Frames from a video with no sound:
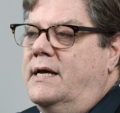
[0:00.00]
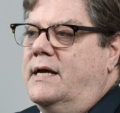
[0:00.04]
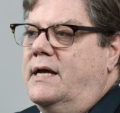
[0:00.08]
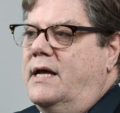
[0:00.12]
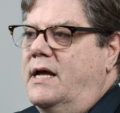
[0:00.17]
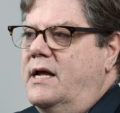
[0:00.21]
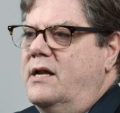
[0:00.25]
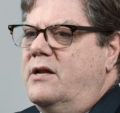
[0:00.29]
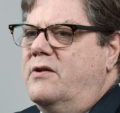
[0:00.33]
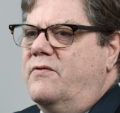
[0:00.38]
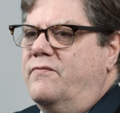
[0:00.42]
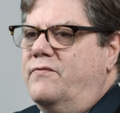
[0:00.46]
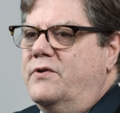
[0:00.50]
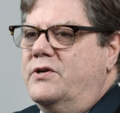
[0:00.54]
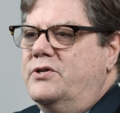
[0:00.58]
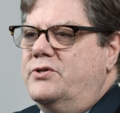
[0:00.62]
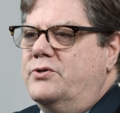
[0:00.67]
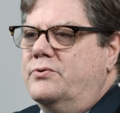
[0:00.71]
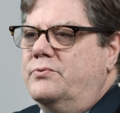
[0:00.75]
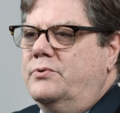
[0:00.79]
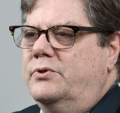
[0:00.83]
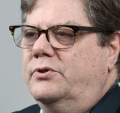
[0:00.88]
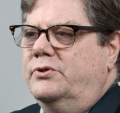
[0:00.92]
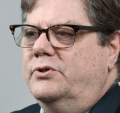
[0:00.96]

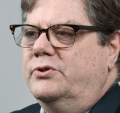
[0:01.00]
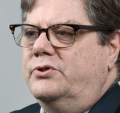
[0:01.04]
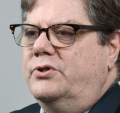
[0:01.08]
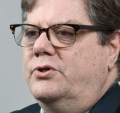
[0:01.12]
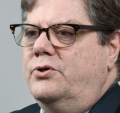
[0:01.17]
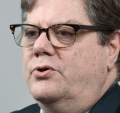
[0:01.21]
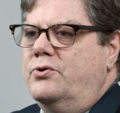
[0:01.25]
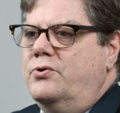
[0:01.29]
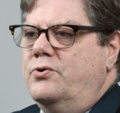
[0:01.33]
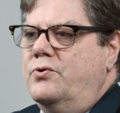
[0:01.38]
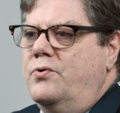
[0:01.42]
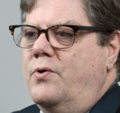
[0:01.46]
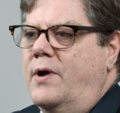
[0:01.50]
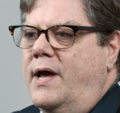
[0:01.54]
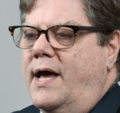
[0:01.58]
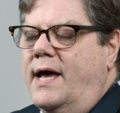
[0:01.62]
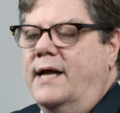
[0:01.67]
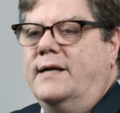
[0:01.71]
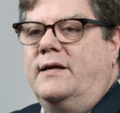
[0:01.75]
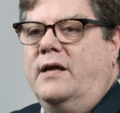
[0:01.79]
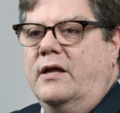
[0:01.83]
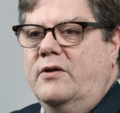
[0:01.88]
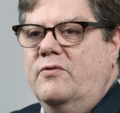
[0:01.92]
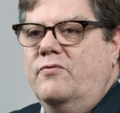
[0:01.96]
individuals who
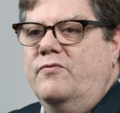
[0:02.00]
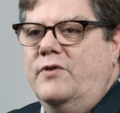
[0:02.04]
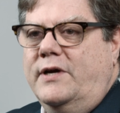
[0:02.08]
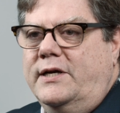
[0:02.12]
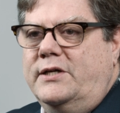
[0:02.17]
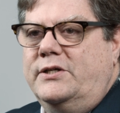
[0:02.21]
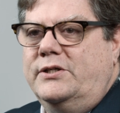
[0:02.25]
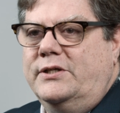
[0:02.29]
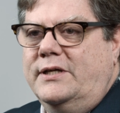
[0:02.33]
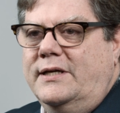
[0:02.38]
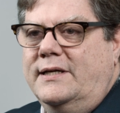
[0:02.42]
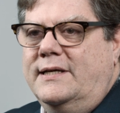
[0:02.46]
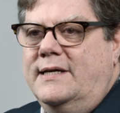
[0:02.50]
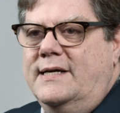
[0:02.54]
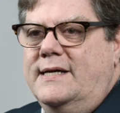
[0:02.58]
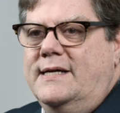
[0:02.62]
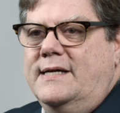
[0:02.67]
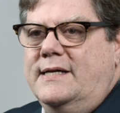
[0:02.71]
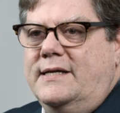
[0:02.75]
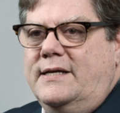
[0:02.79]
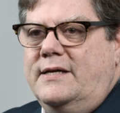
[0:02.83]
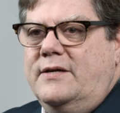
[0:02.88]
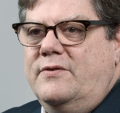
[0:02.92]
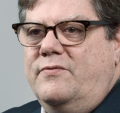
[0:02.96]
had
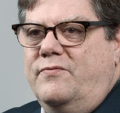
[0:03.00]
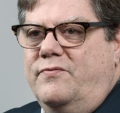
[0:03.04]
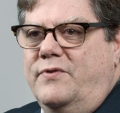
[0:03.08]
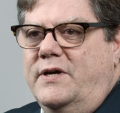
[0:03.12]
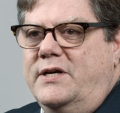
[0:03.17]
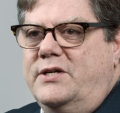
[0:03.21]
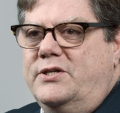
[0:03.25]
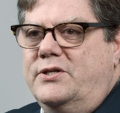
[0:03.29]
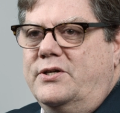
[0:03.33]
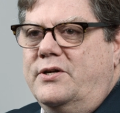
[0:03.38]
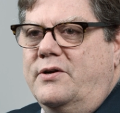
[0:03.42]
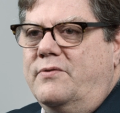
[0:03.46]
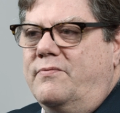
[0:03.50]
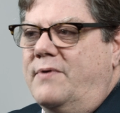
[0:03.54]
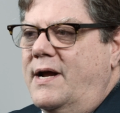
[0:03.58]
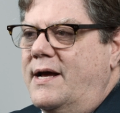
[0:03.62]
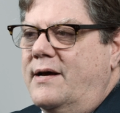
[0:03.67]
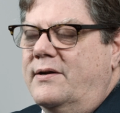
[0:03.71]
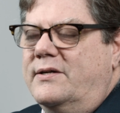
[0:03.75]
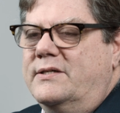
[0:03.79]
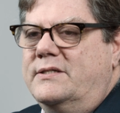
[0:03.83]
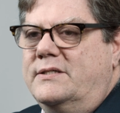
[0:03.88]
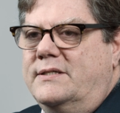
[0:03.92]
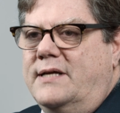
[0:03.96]
conviction
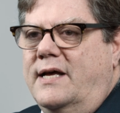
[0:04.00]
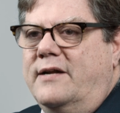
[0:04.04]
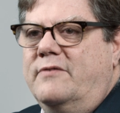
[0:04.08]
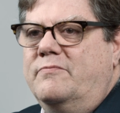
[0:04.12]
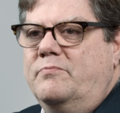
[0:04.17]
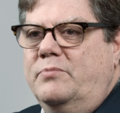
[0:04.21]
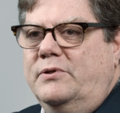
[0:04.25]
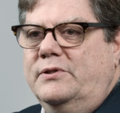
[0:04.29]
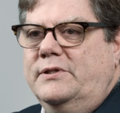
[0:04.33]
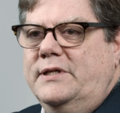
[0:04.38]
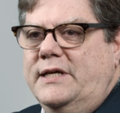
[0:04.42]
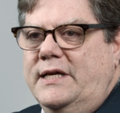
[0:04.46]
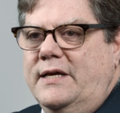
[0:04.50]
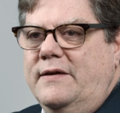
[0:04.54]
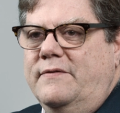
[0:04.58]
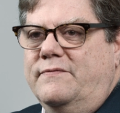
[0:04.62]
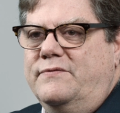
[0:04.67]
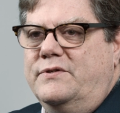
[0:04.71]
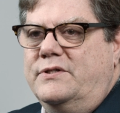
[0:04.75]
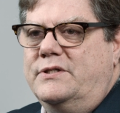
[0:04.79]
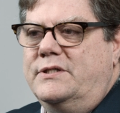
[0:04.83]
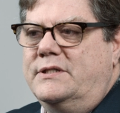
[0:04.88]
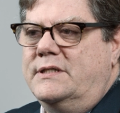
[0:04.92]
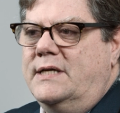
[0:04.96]
around a set of
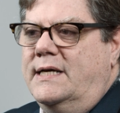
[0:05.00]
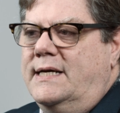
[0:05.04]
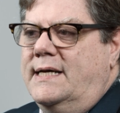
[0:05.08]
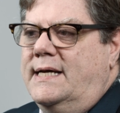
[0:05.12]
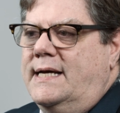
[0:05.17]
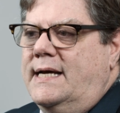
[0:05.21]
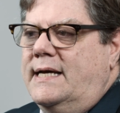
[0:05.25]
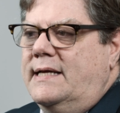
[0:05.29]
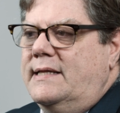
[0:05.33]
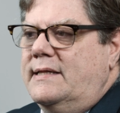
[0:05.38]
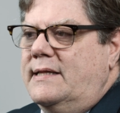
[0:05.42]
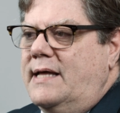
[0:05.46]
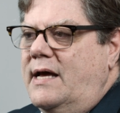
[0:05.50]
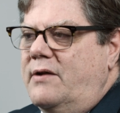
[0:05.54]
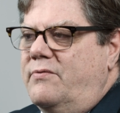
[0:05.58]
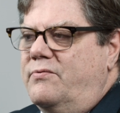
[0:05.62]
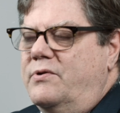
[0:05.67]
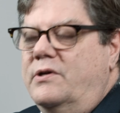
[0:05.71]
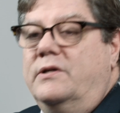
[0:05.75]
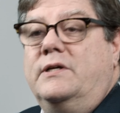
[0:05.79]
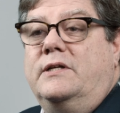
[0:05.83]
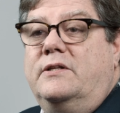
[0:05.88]
beliefs that really